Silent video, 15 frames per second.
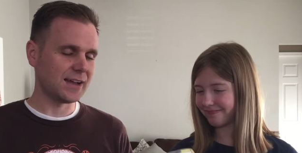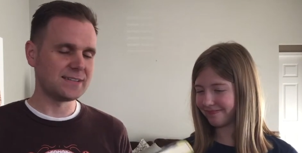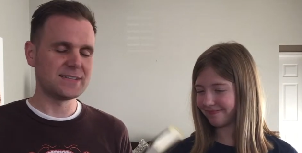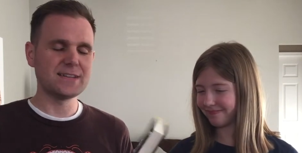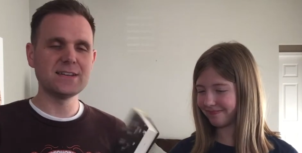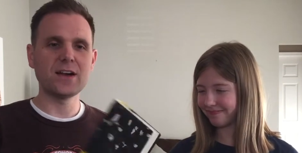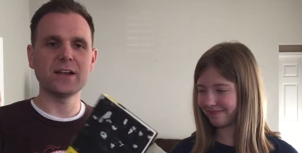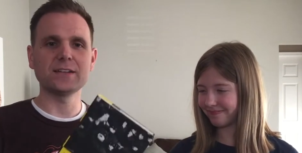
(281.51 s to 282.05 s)
Speaker 1: I
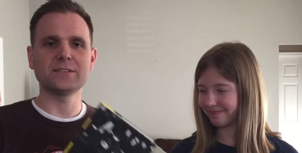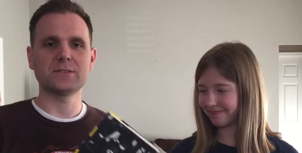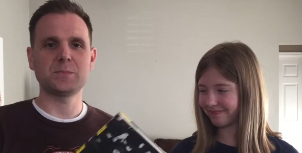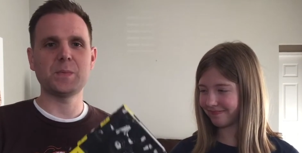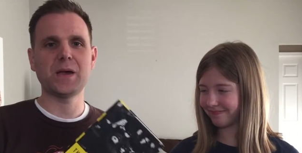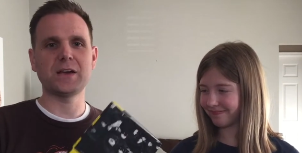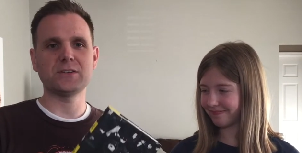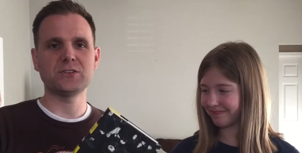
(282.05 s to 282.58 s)
did not
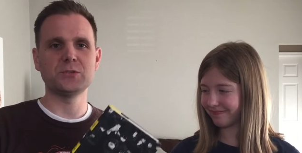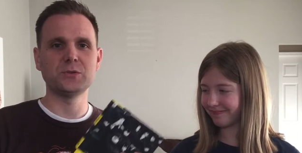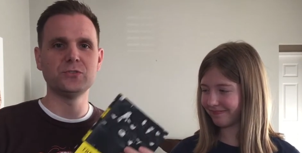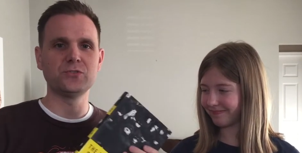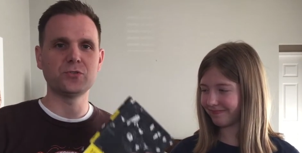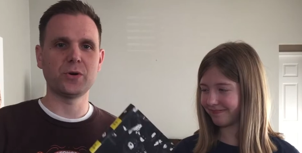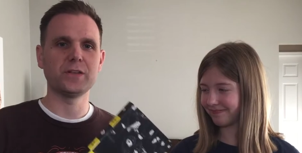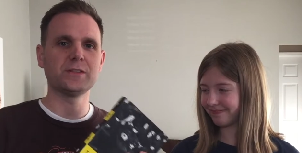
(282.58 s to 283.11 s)
expect to
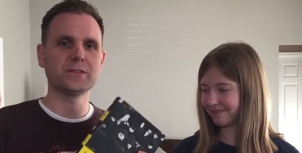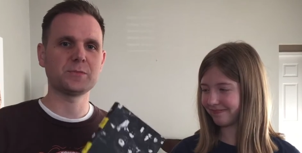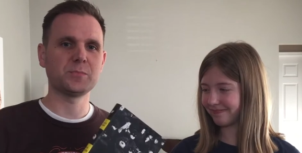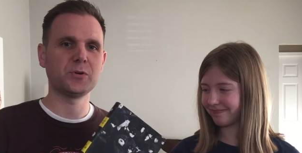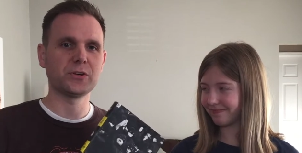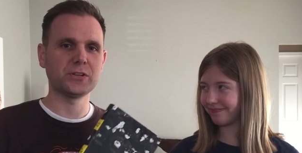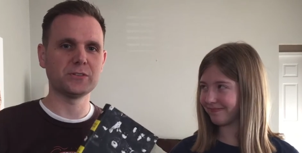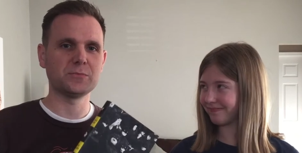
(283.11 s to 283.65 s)
enjoy this
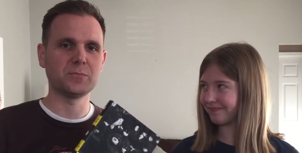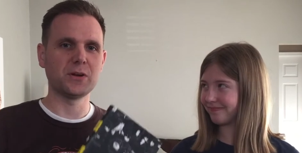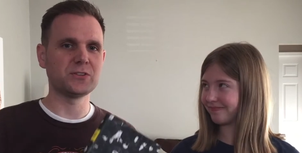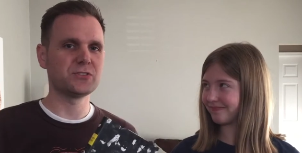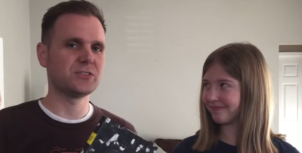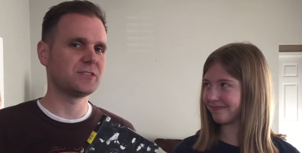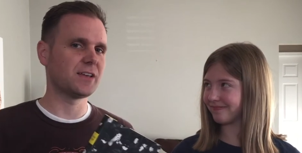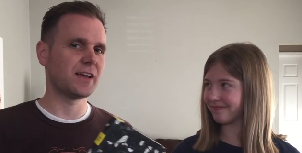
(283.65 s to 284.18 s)
book as
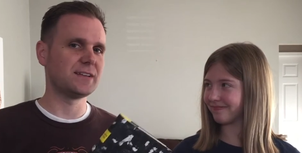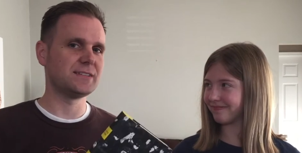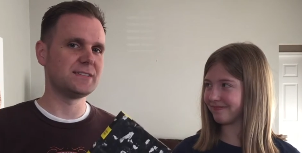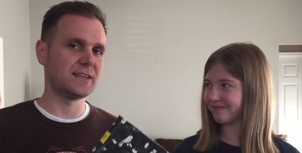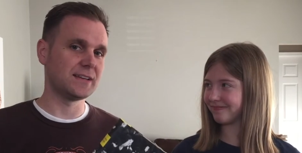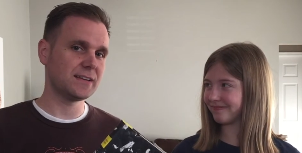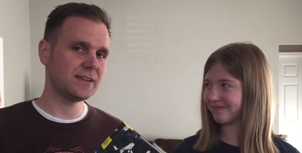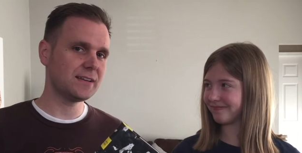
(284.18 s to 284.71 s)
much as I
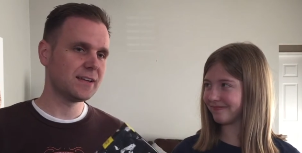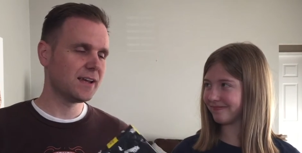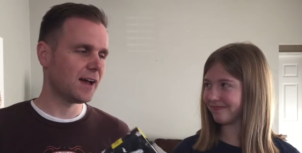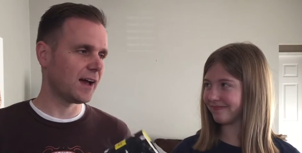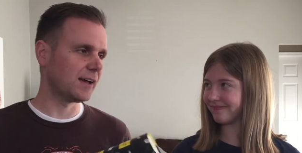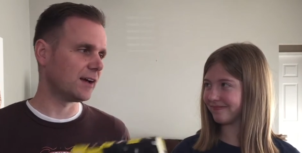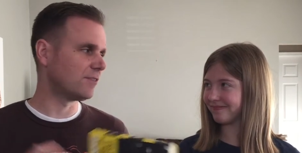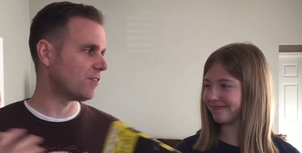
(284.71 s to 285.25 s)
did.
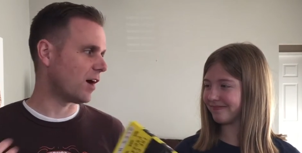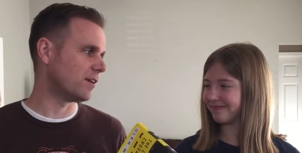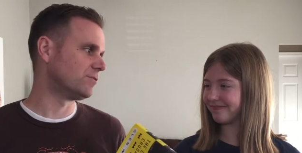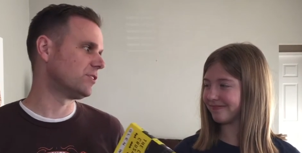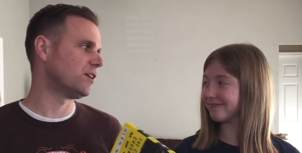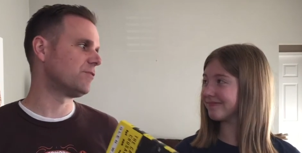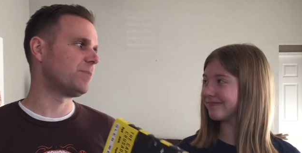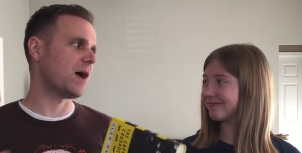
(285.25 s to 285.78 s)
I have
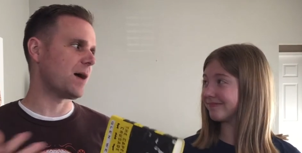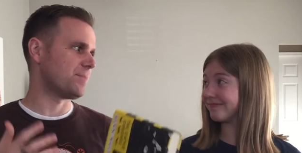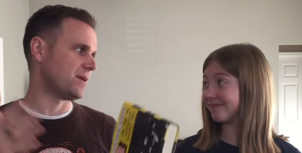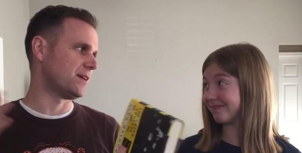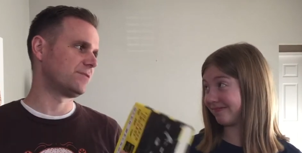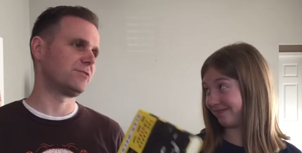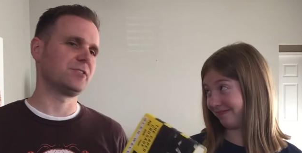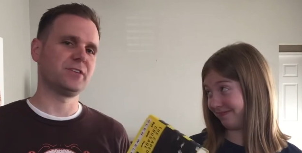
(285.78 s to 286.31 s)
I've loved
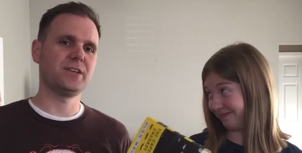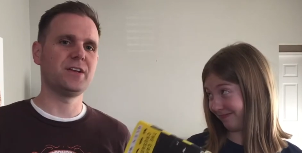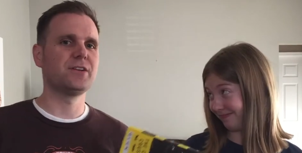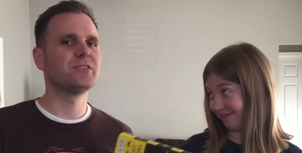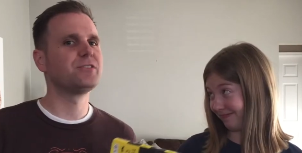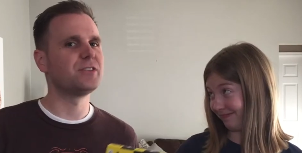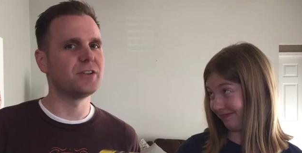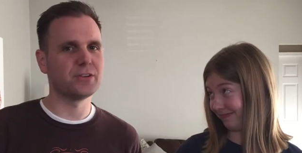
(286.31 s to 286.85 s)
Batman for
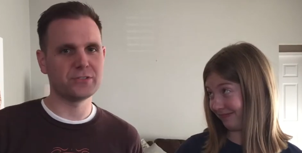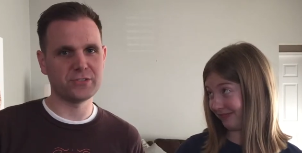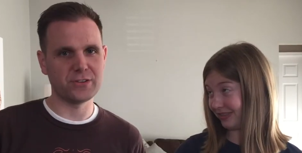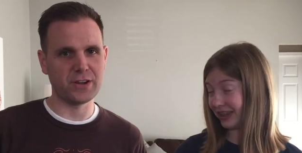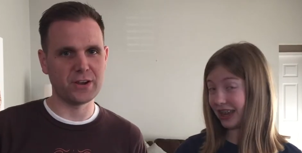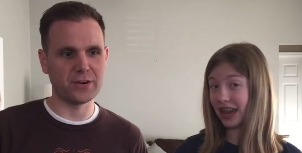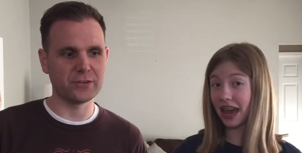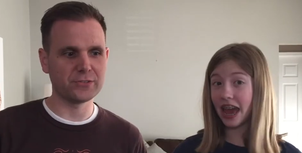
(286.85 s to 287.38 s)
years and years
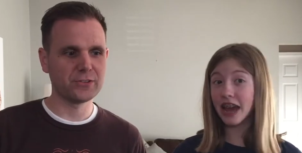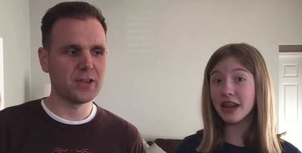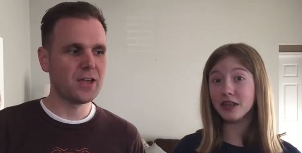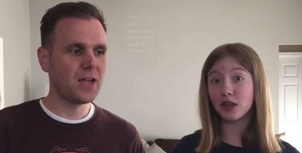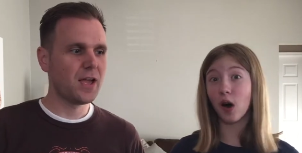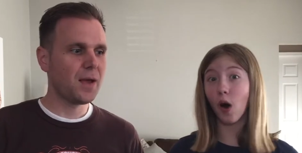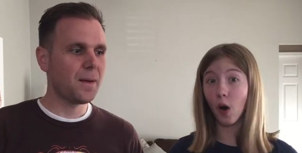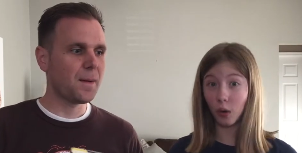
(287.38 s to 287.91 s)
and years.
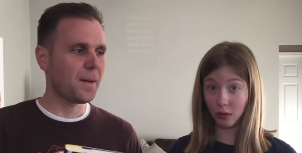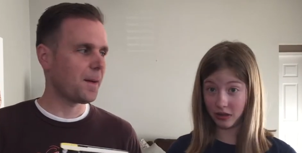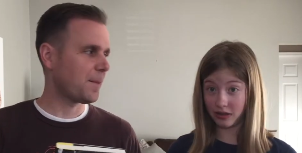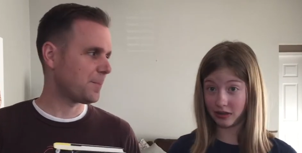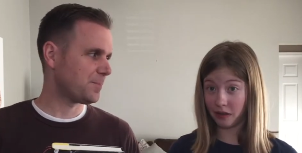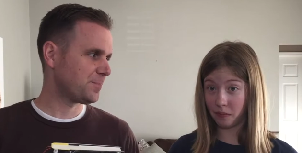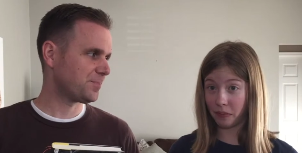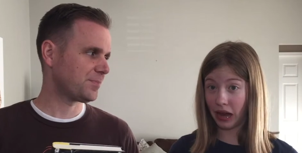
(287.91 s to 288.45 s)
Speaker 2: He's
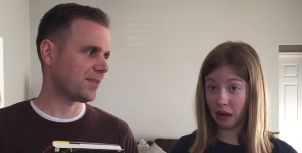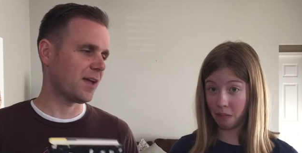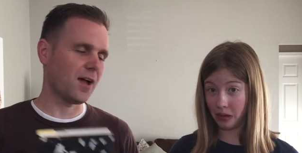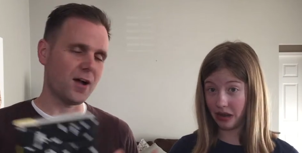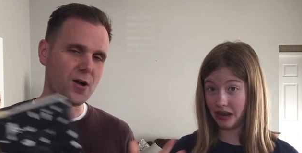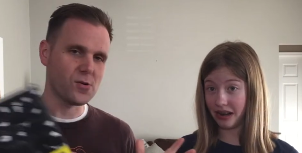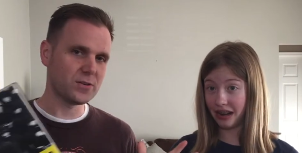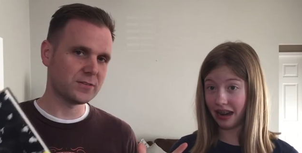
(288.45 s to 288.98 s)
always loved
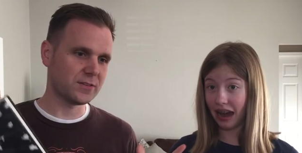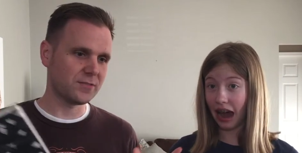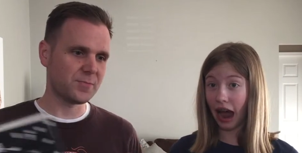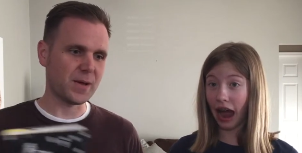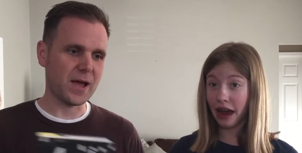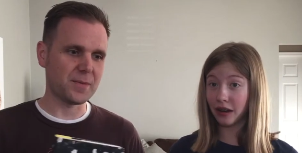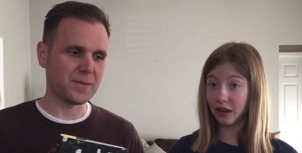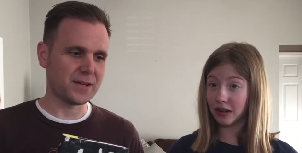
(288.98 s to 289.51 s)
Batman. I always
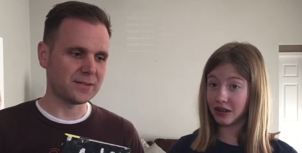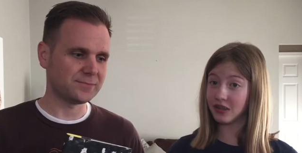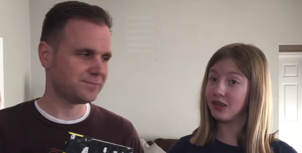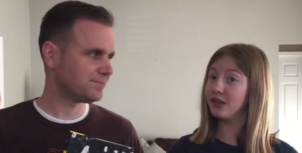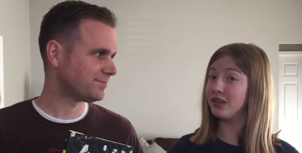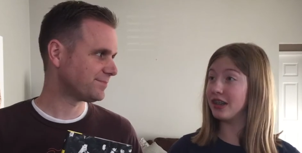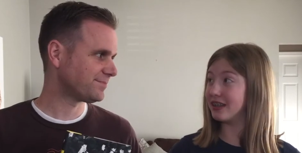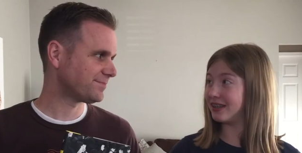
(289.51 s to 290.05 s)
Speaker 1: loved Batman. I'd
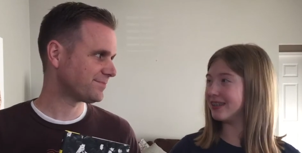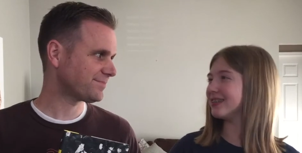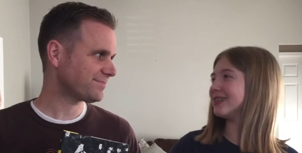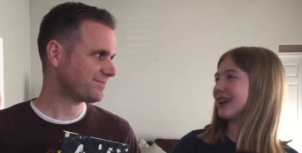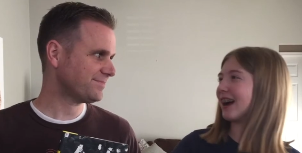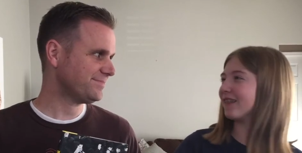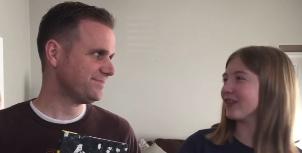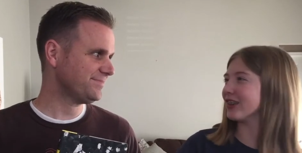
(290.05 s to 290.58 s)
honestly
Speaker 2: say
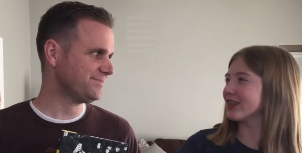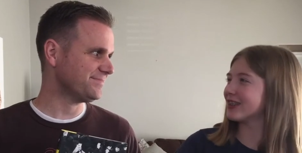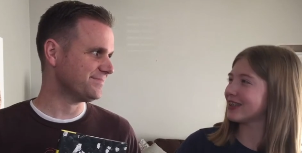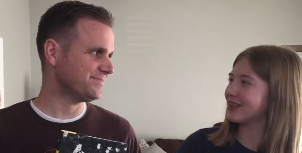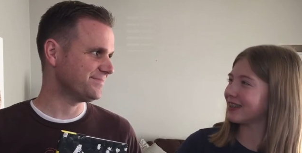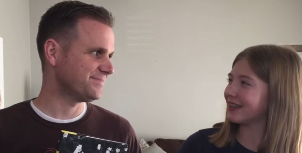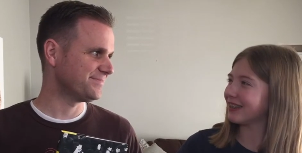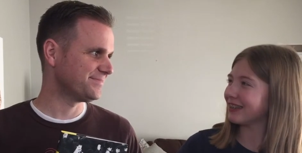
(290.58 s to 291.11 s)
since
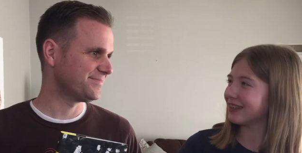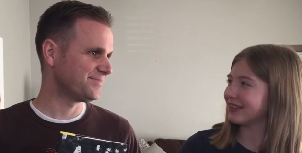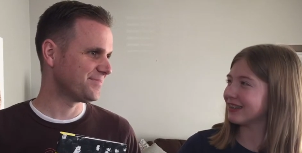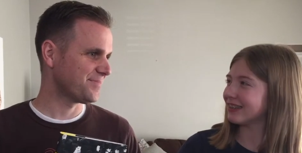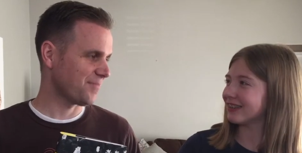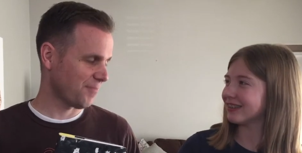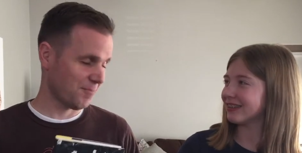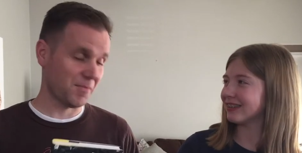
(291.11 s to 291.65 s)
diapers.
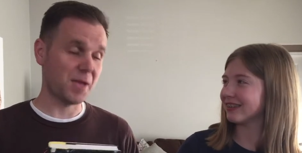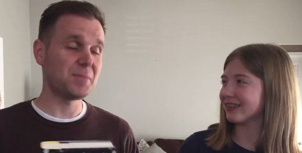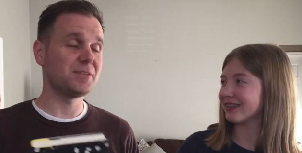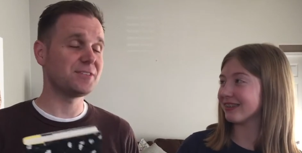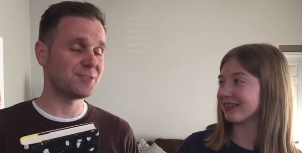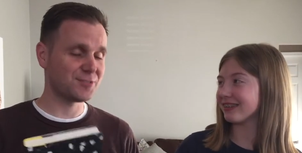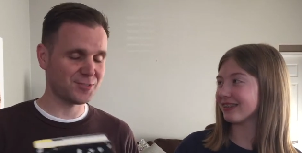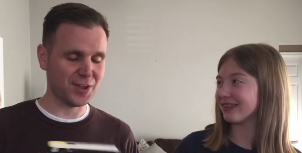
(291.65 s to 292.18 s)

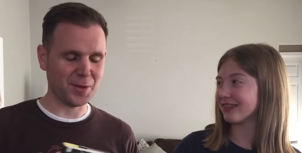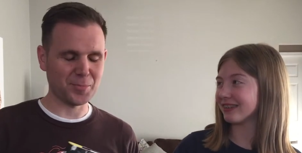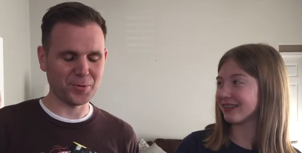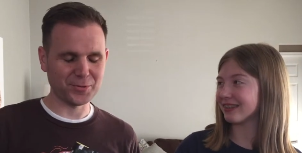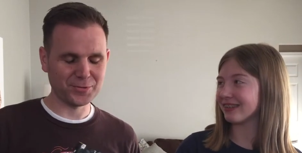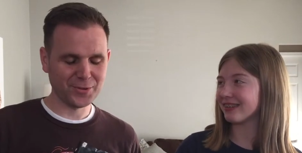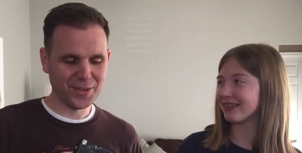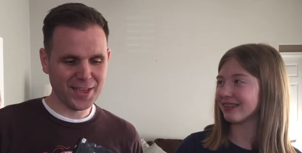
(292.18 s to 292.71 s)
Speaker 1: Maybe since
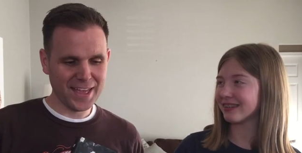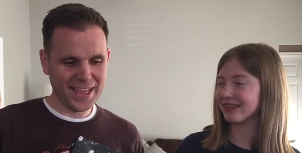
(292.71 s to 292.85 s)
diapers,